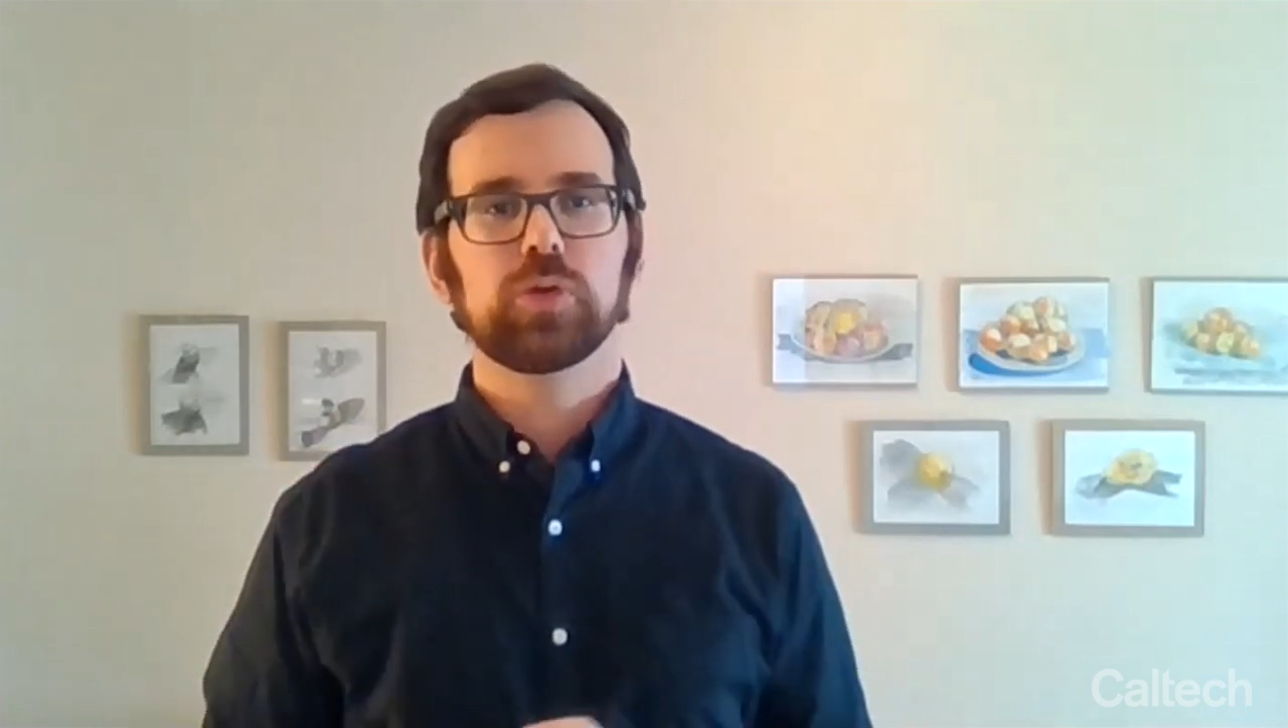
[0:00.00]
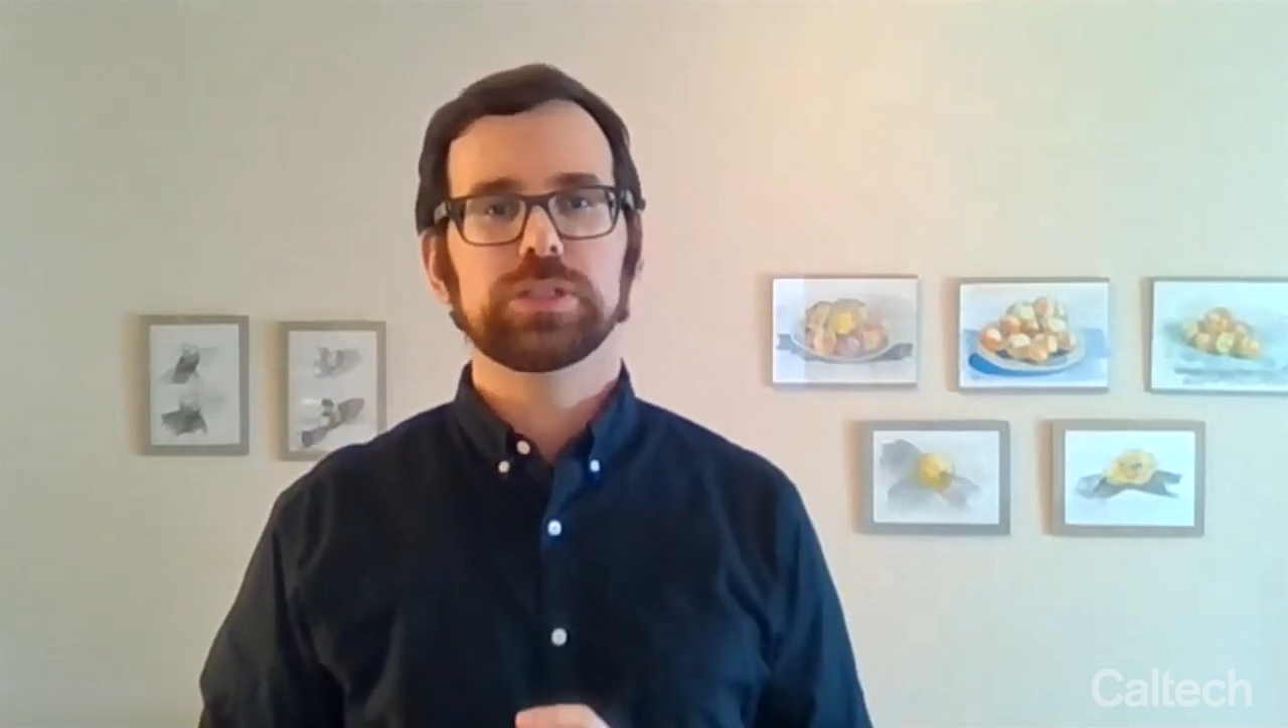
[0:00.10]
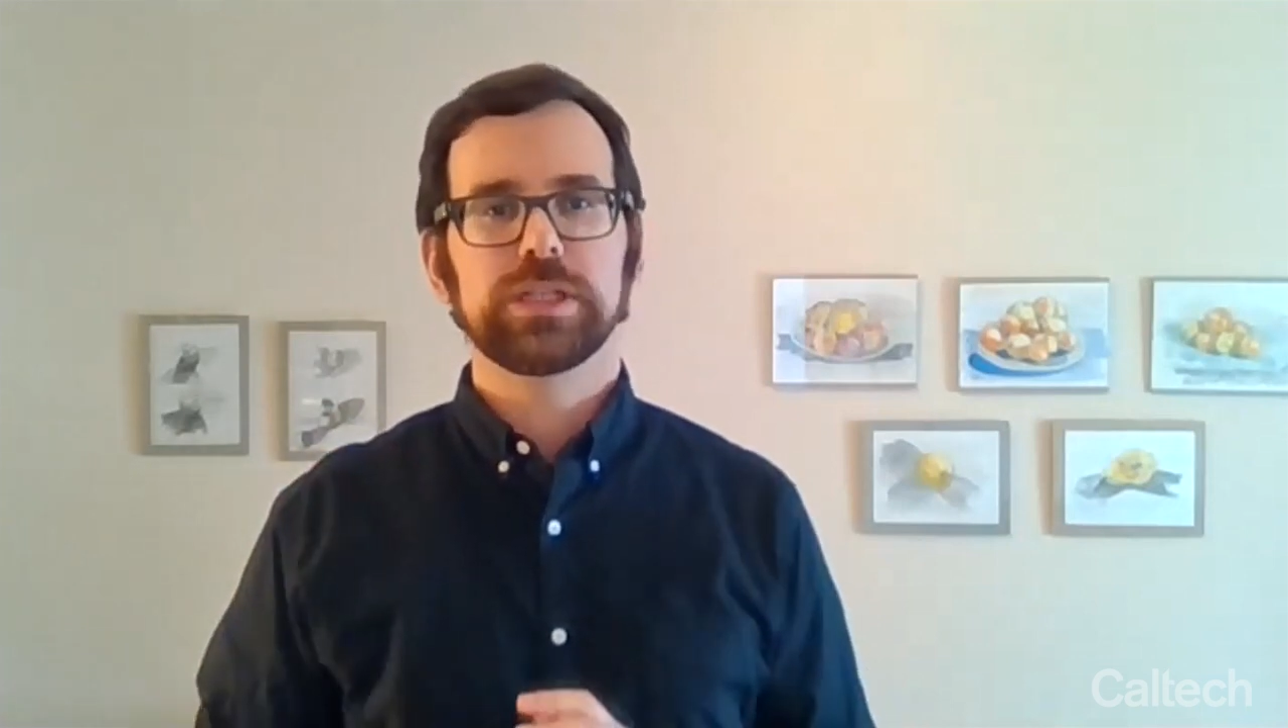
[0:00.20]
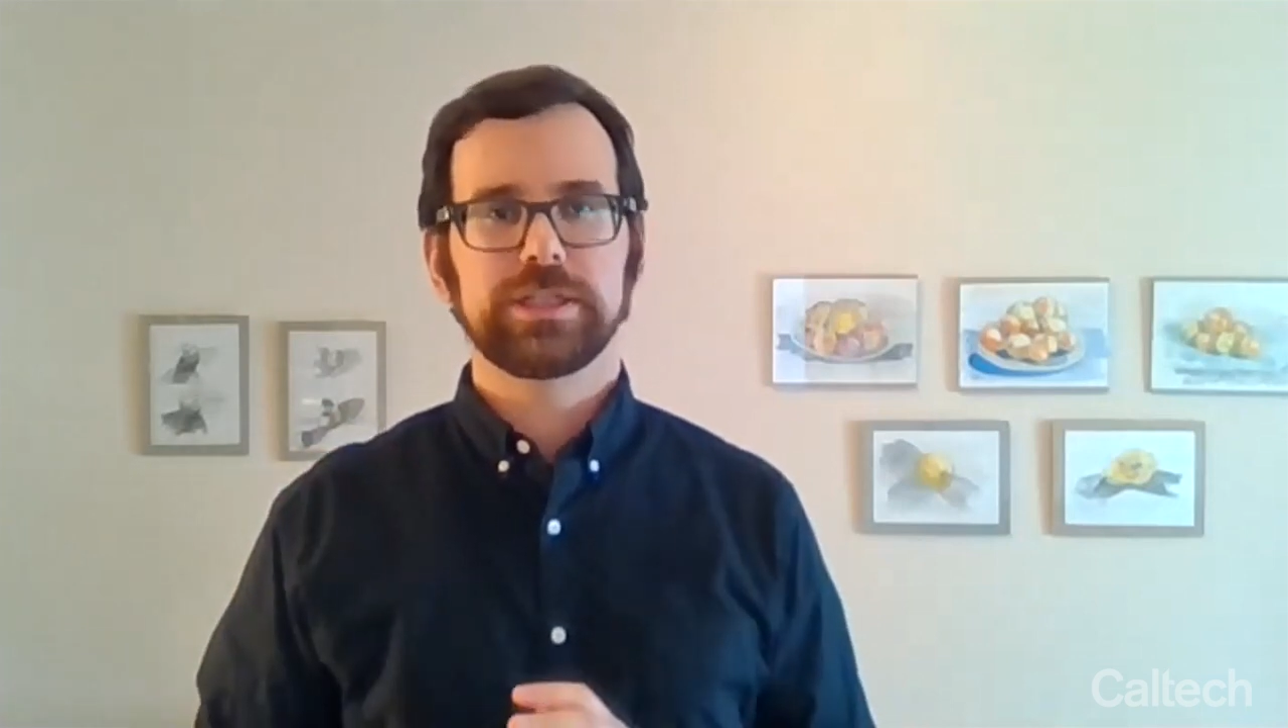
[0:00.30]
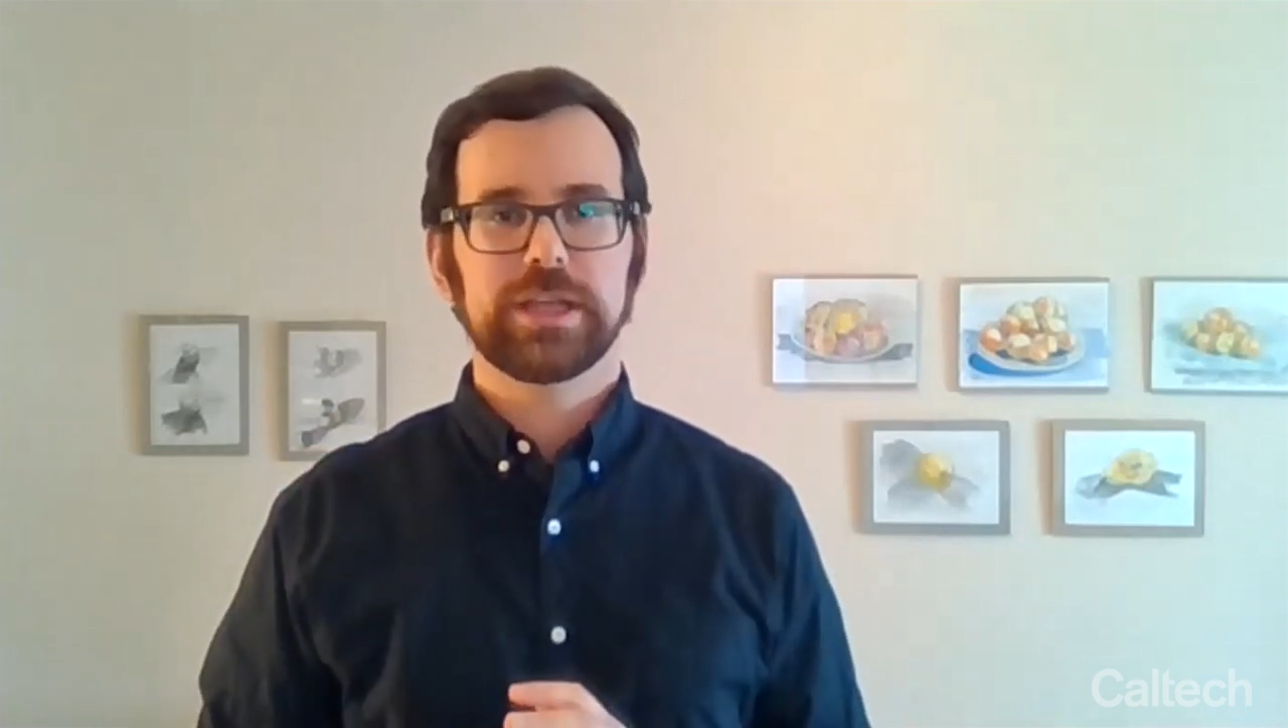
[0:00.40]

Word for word: tools and